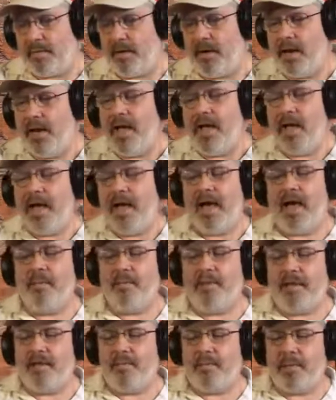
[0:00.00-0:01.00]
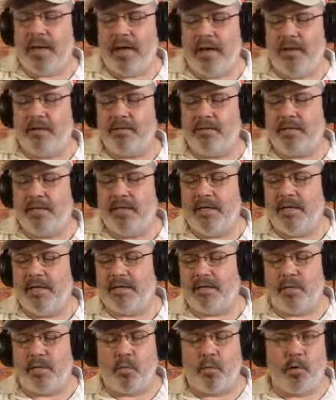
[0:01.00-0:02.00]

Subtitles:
but how many pounds is the